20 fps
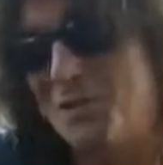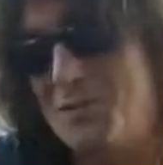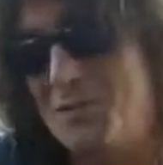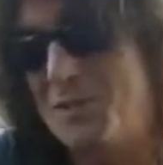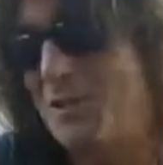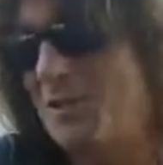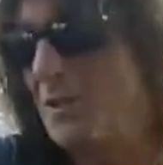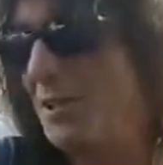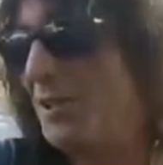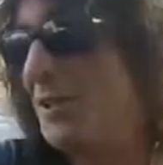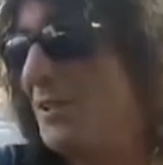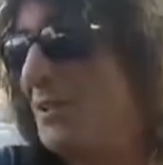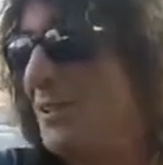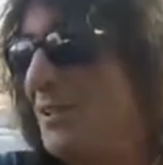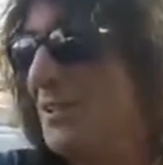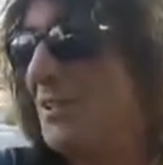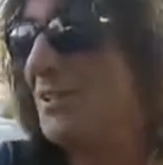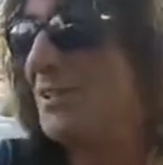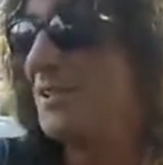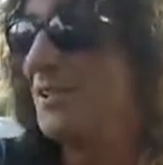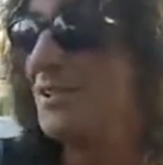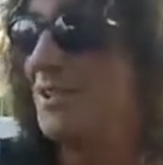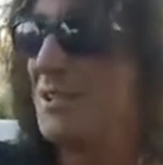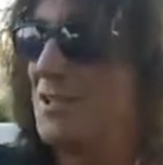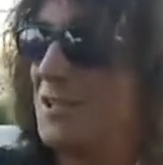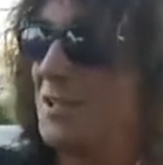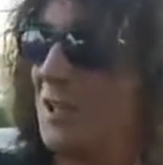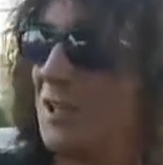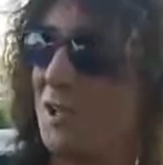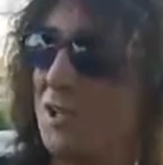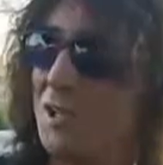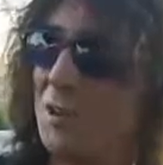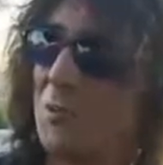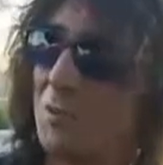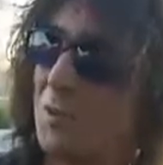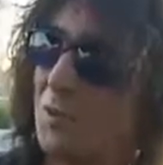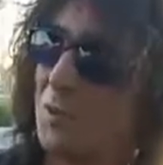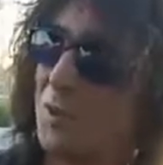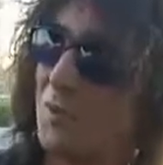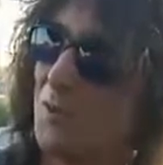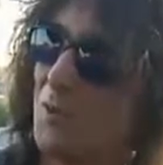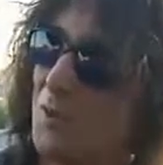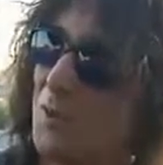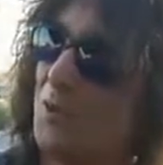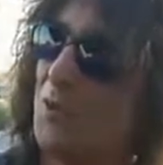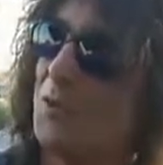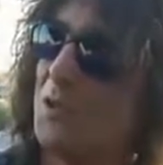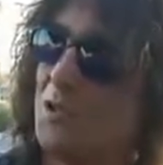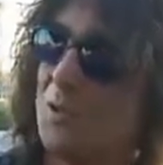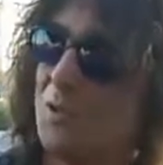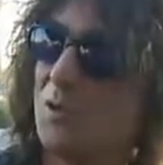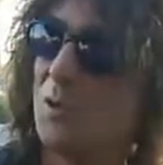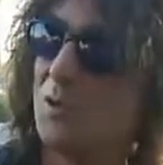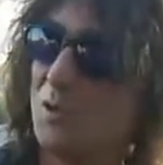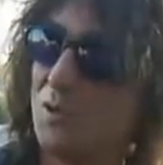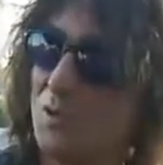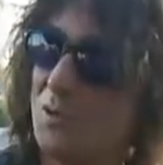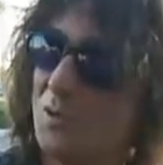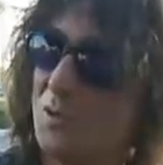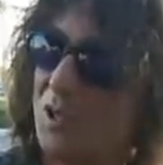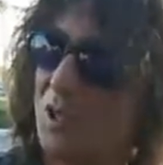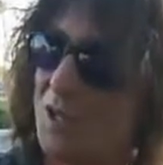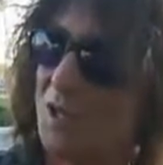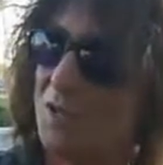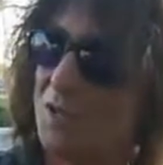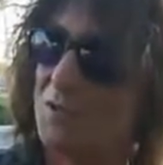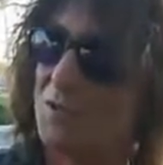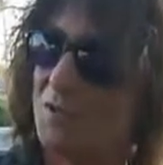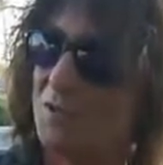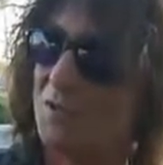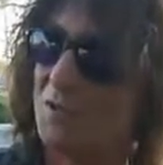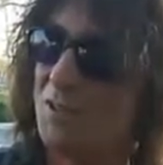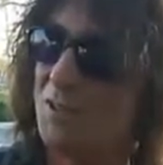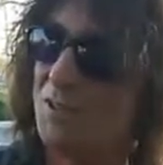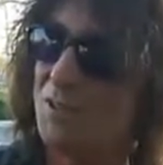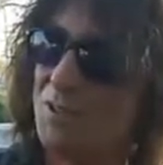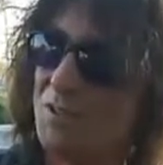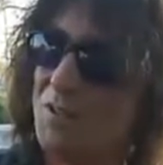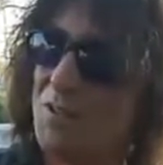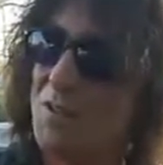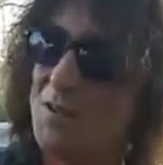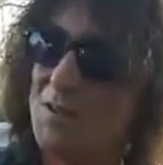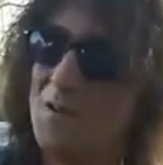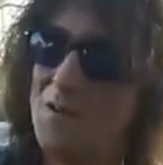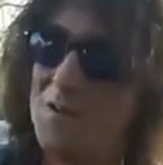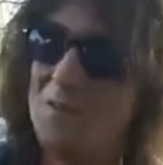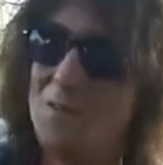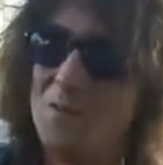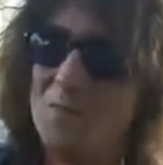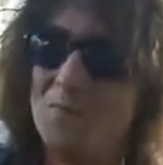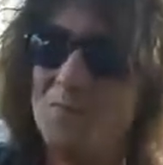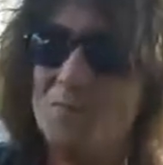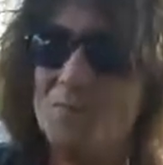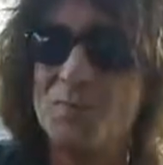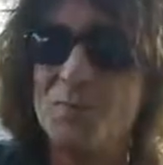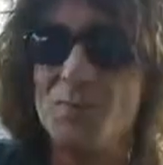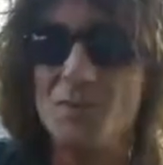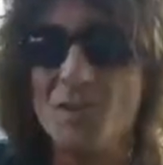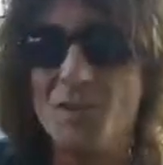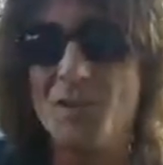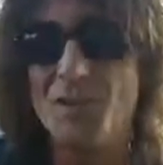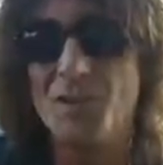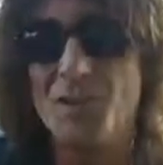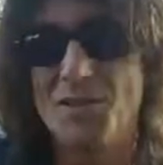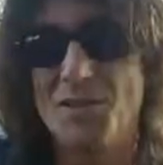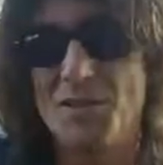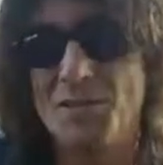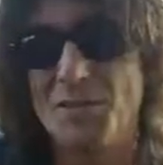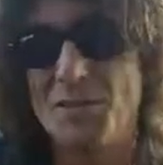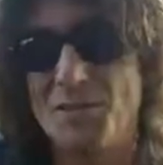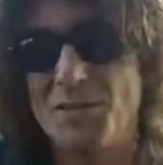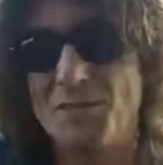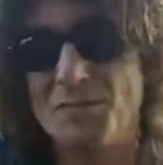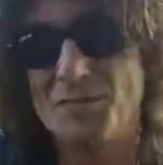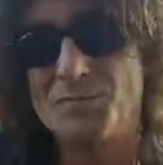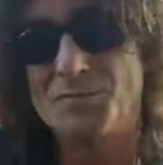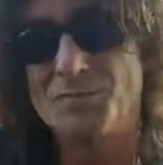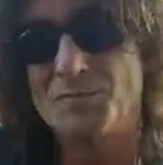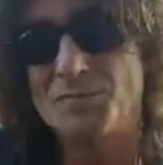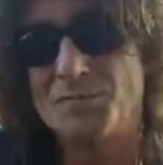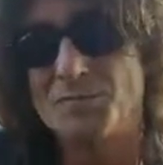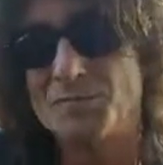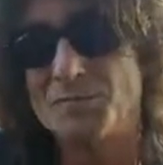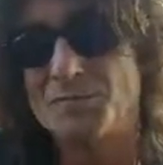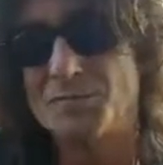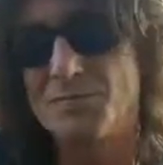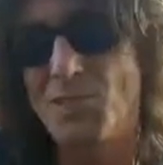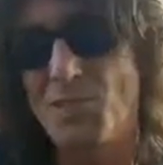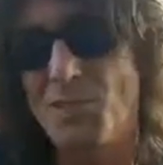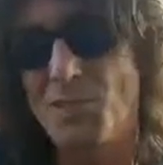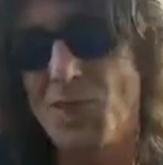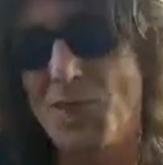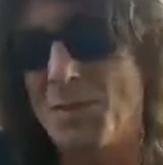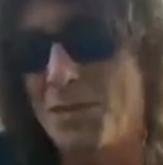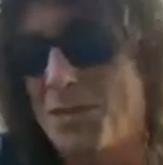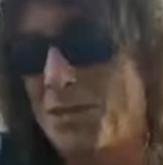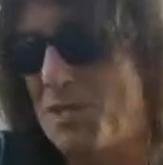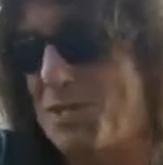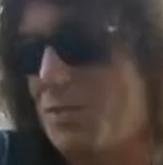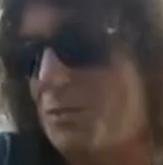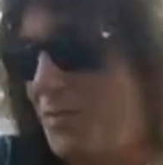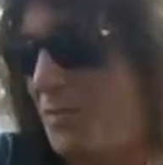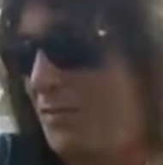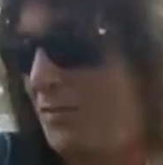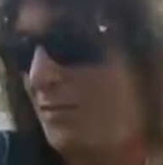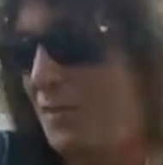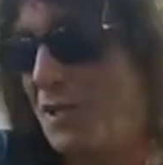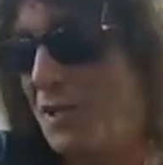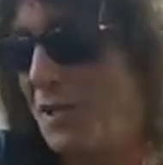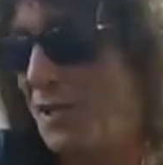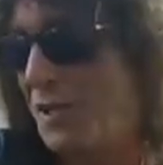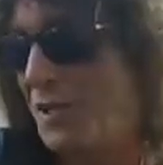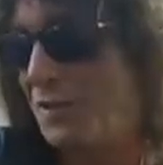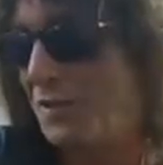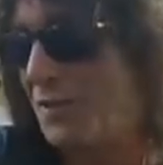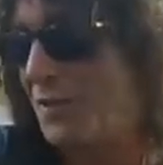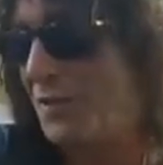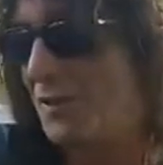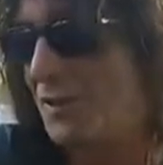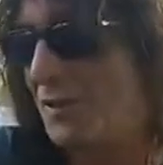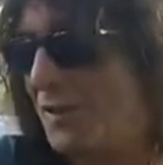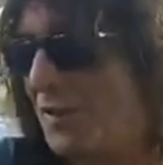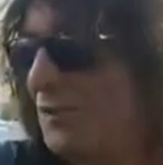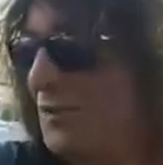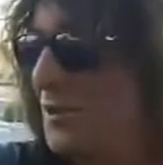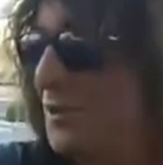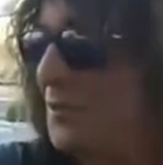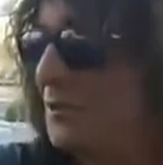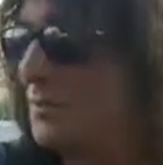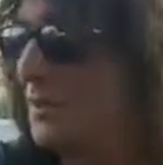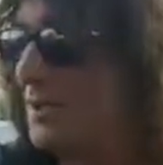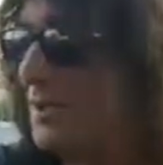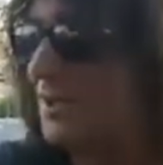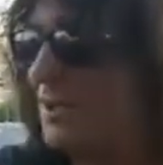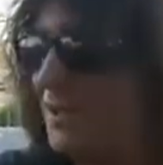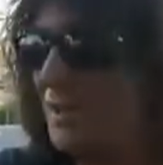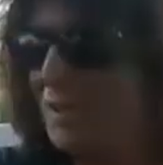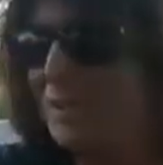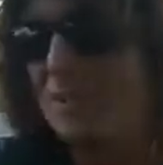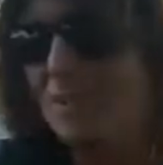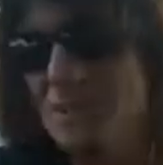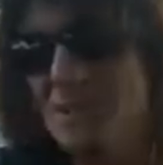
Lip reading: do it. And you know, next thing I knew, we were on the whole Euro UK tour. And I thought it would just be fun. I never thought anything about it.